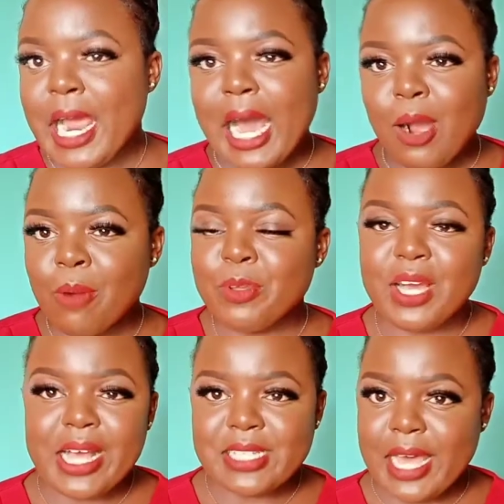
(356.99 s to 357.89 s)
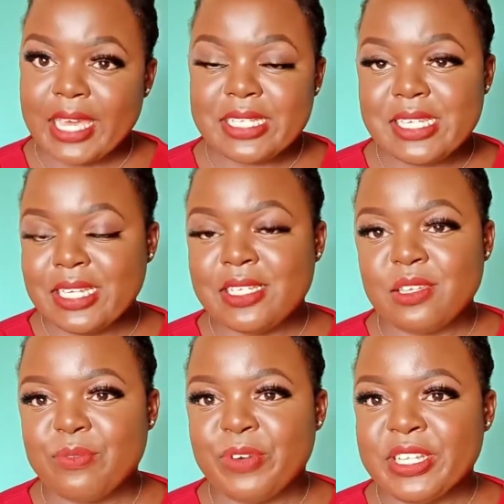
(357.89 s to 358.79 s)
I hope you guys are getting the
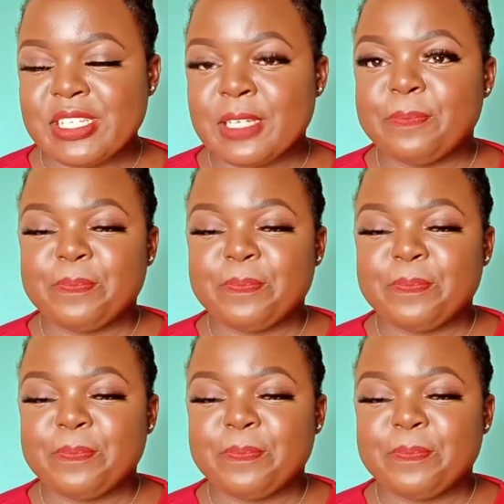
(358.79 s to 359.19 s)
difference.